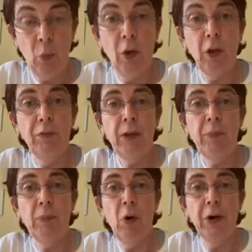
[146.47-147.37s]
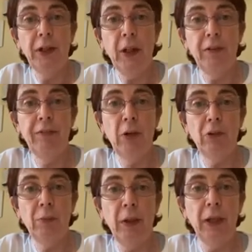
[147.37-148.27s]
One November morning, I
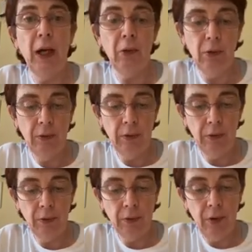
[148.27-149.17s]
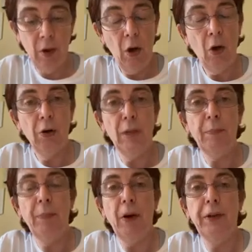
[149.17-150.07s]
found my owl, her
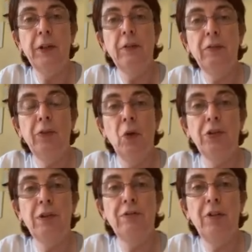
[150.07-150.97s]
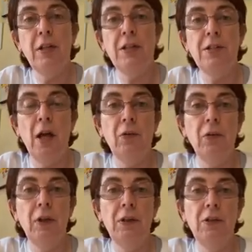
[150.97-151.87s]
limp body floating face
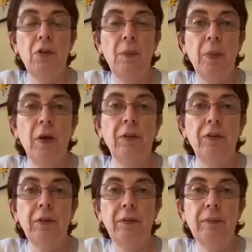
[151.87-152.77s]
down in the duck pond.